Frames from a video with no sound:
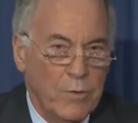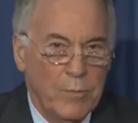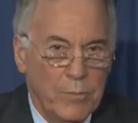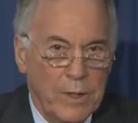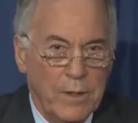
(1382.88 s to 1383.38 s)

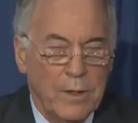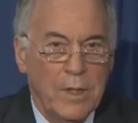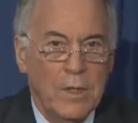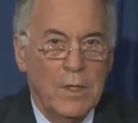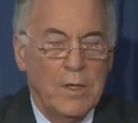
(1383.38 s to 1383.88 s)
wouldn't be a,
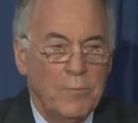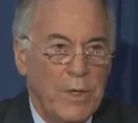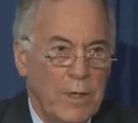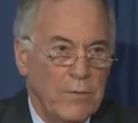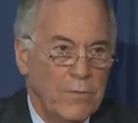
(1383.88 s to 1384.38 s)
have
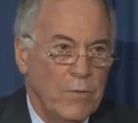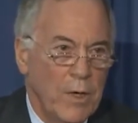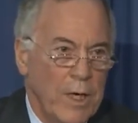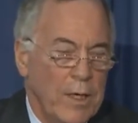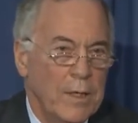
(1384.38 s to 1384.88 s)
been as
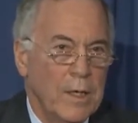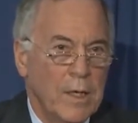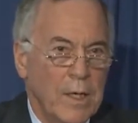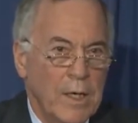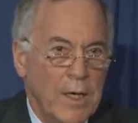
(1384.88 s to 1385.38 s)
great,
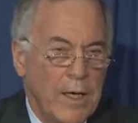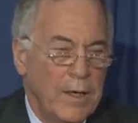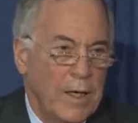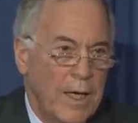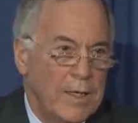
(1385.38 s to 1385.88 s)

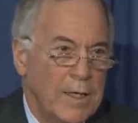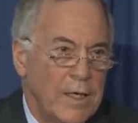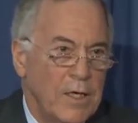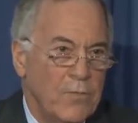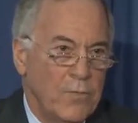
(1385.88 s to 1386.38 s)
and and
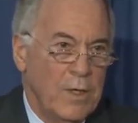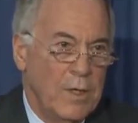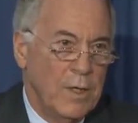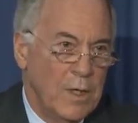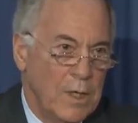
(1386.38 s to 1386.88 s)

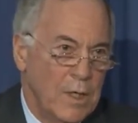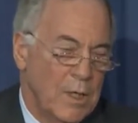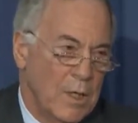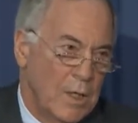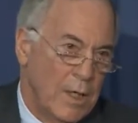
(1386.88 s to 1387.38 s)
even
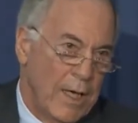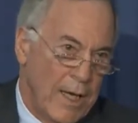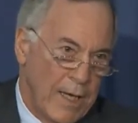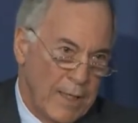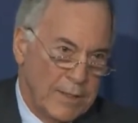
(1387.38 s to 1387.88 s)

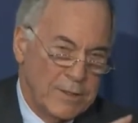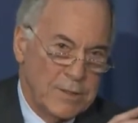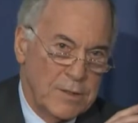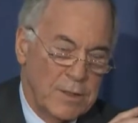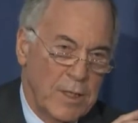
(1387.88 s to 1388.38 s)

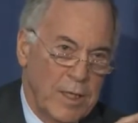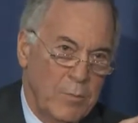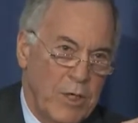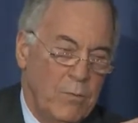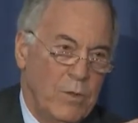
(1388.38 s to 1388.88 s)
as
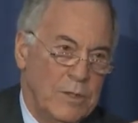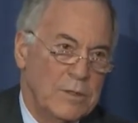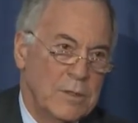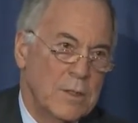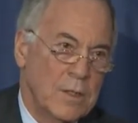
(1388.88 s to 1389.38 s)
Lehman
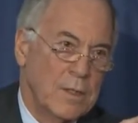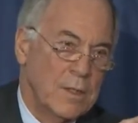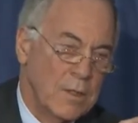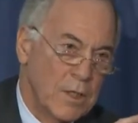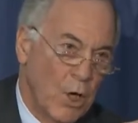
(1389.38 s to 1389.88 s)
was
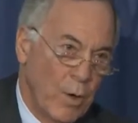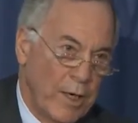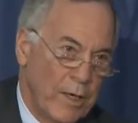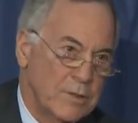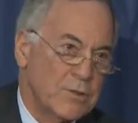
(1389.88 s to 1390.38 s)

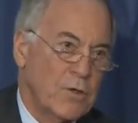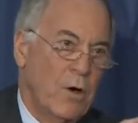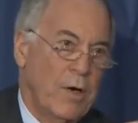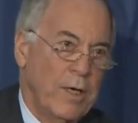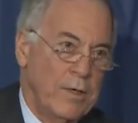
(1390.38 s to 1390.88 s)
going,
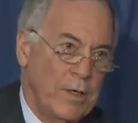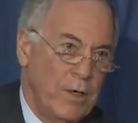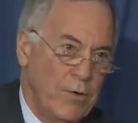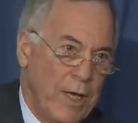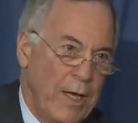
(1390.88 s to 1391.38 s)
starting to
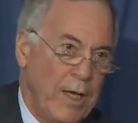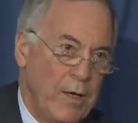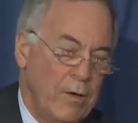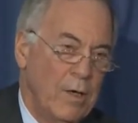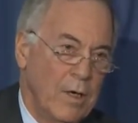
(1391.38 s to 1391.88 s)
go
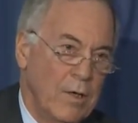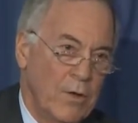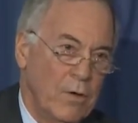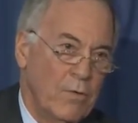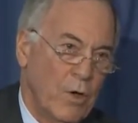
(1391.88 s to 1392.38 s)
down,
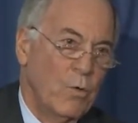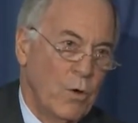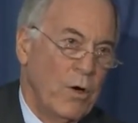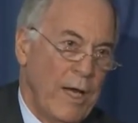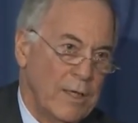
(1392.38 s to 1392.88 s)
there, there
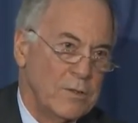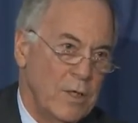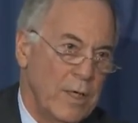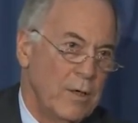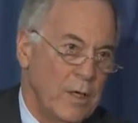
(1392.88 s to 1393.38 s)
were
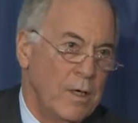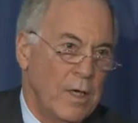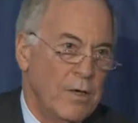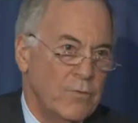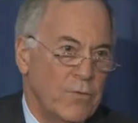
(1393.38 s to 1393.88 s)
actually
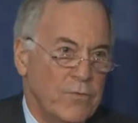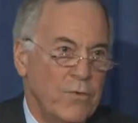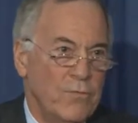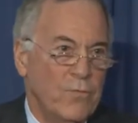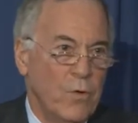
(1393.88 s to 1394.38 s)

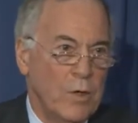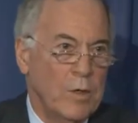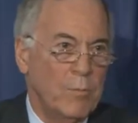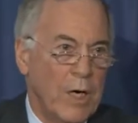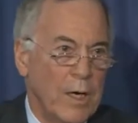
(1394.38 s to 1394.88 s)
interested
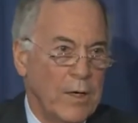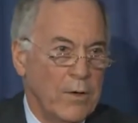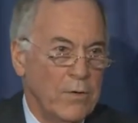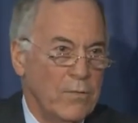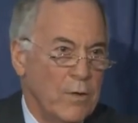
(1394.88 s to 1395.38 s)
foreign
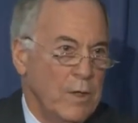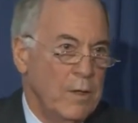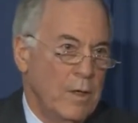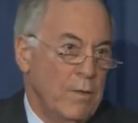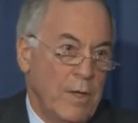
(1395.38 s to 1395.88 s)
buyers
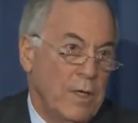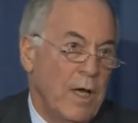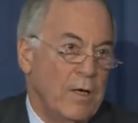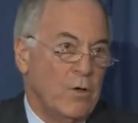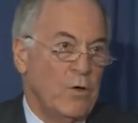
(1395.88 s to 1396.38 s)
that, that
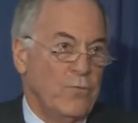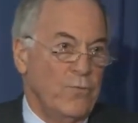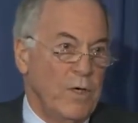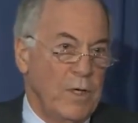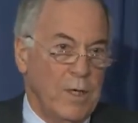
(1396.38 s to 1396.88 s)
got cold
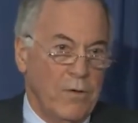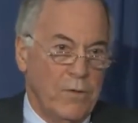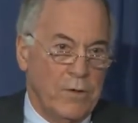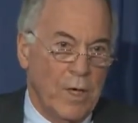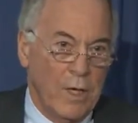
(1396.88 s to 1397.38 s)
feet because
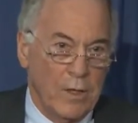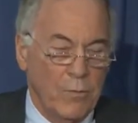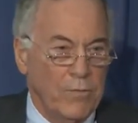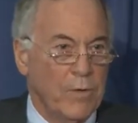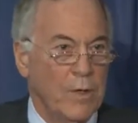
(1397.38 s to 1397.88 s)
the dollar
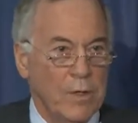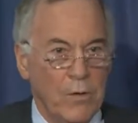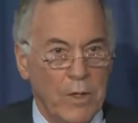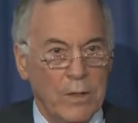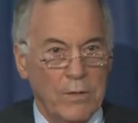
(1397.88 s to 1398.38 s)
was
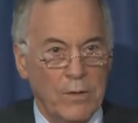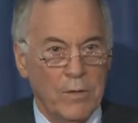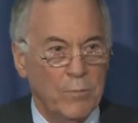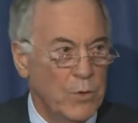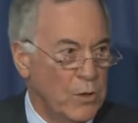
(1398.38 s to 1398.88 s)
going to
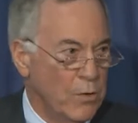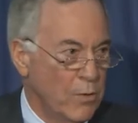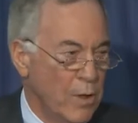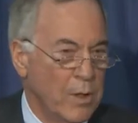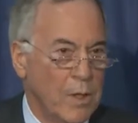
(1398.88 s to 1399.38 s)
the
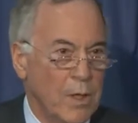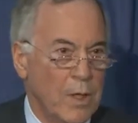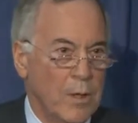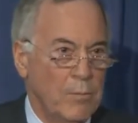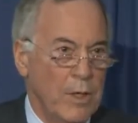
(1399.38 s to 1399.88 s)
moon
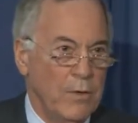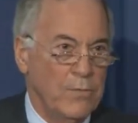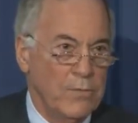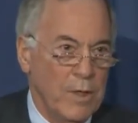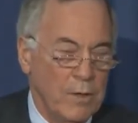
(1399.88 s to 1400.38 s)

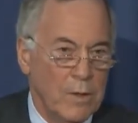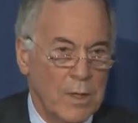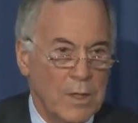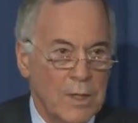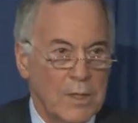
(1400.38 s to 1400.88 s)
almost. So,
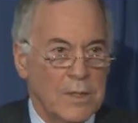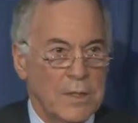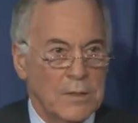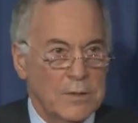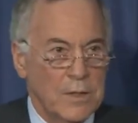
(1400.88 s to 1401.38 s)

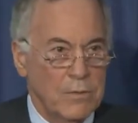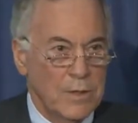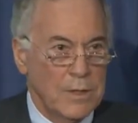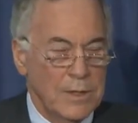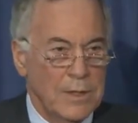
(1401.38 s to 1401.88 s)
so
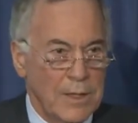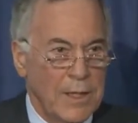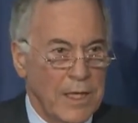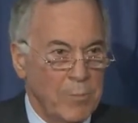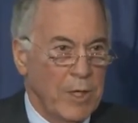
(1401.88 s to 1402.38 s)

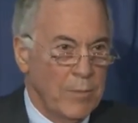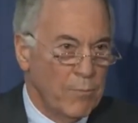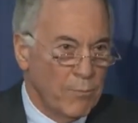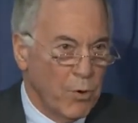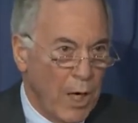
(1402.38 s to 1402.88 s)
Lehman
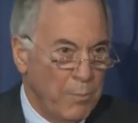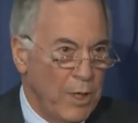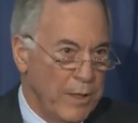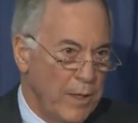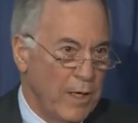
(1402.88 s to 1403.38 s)

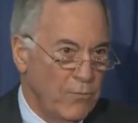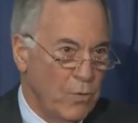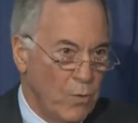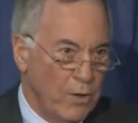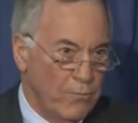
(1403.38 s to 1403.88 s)
probably never
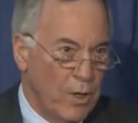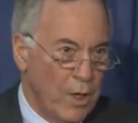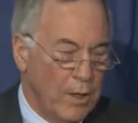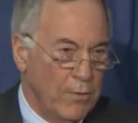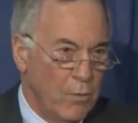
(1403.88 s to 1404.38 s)
would have
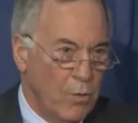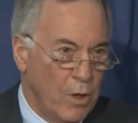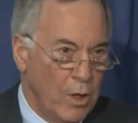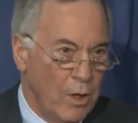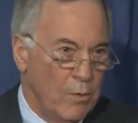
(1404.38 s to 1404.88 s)
gone to the
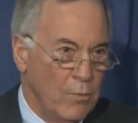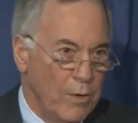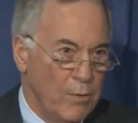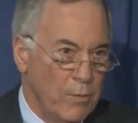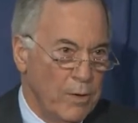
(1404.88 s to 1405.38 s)
wall
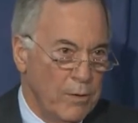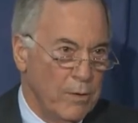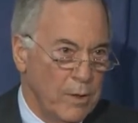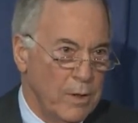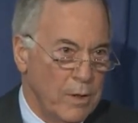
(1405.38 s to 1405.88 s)
with, with
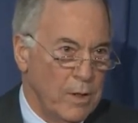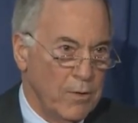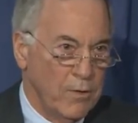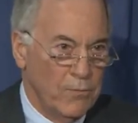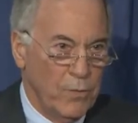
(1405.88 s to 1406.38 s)
uh,
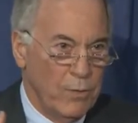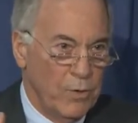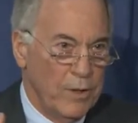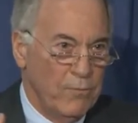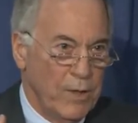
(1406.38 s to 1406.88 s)
if we
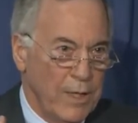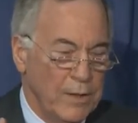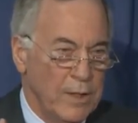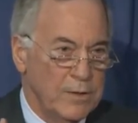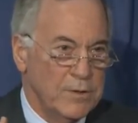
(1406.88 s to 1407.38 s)
wouldn't have had
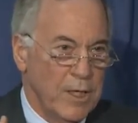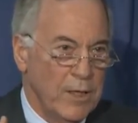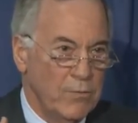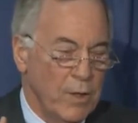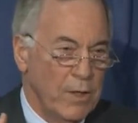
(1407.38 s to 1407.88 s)
the
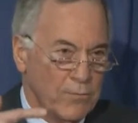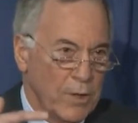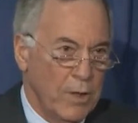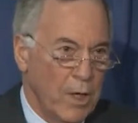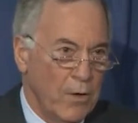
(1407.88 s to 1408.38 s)
exchange rate, if the
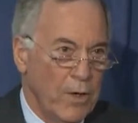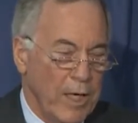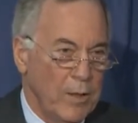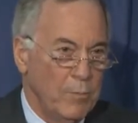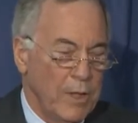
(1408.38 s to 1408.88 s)
dollar
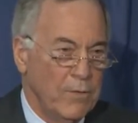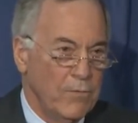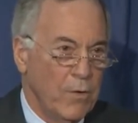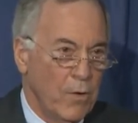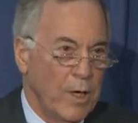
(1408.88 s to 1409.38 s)
hadn't been
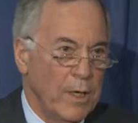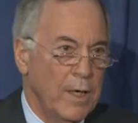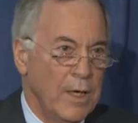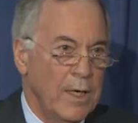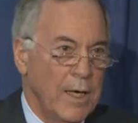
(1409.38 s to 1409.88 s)
soaring.
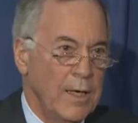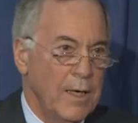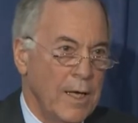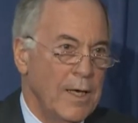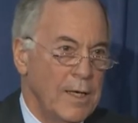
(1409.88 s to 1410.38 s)
And,
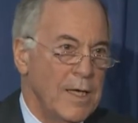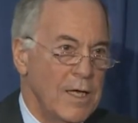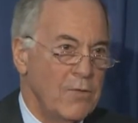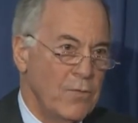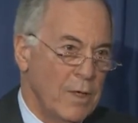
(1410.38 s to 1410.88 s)
and
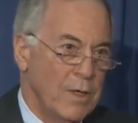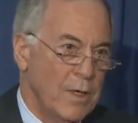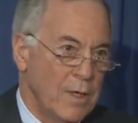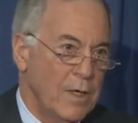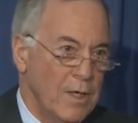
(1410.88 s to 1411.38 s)
even
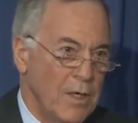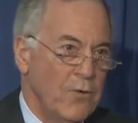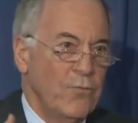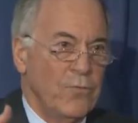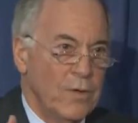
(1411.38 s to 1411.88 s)

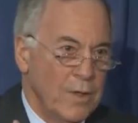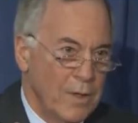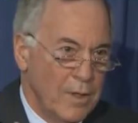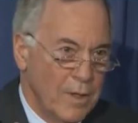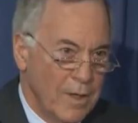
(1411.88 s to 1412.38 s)
if
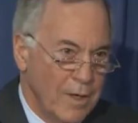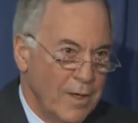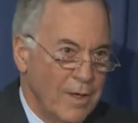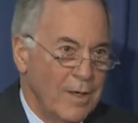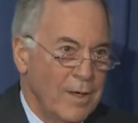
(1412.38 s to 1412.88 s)

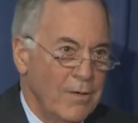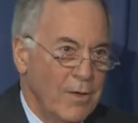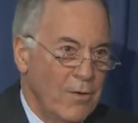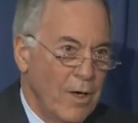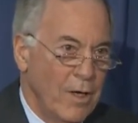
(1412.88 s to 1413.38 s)

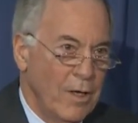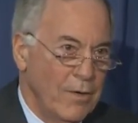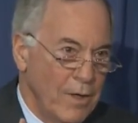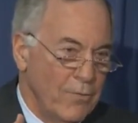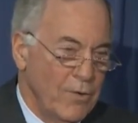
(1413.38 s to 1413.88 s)

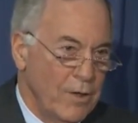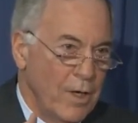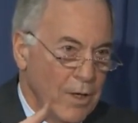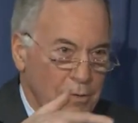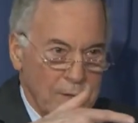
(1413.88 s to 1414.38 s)
the if the
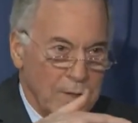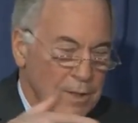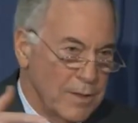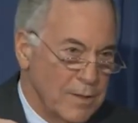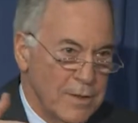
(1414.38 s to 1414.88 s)
dollar had,
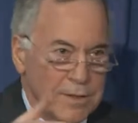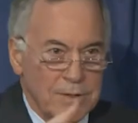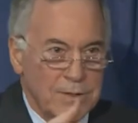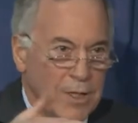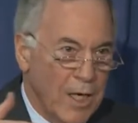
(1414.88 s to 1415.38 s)
had, had,
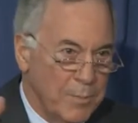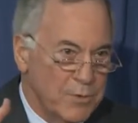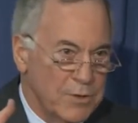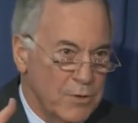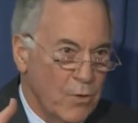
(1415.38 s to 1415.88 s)
stopped
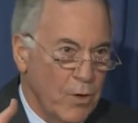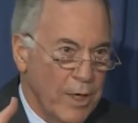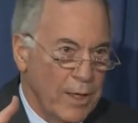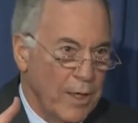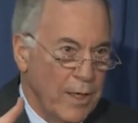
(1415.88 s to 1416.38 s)

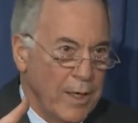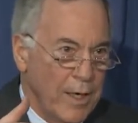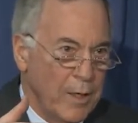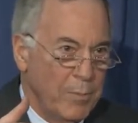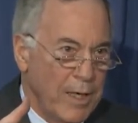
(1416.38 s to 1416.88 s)
soaring
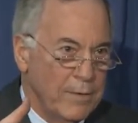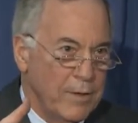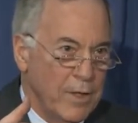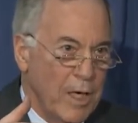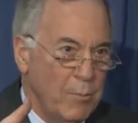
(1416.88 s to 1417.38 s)
at, about the
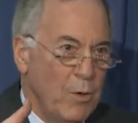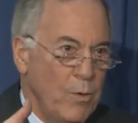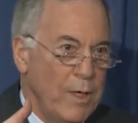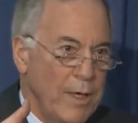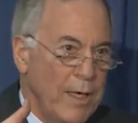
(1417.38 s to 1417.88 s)
time it
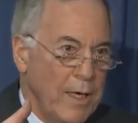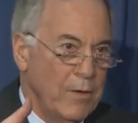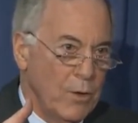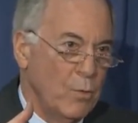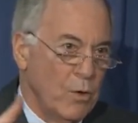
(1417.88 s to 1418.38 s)
went
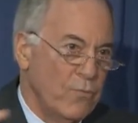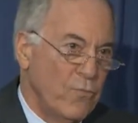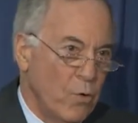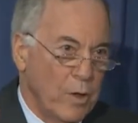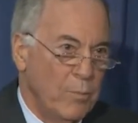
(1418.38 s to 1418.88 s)
down, there were
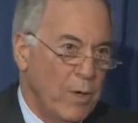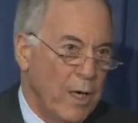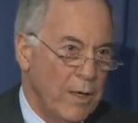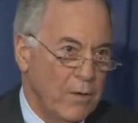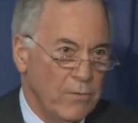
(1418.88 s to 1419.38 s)
foreign
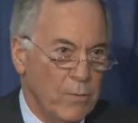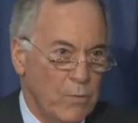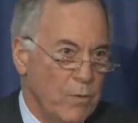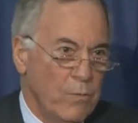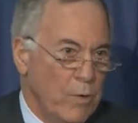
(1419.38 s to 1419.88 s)
buyers that
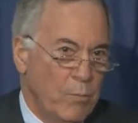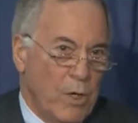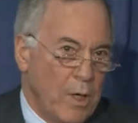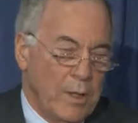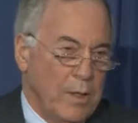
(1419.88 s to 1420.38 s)
would, would have
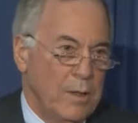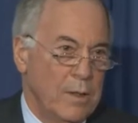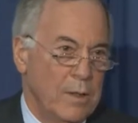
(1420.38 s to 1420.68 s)
bought it.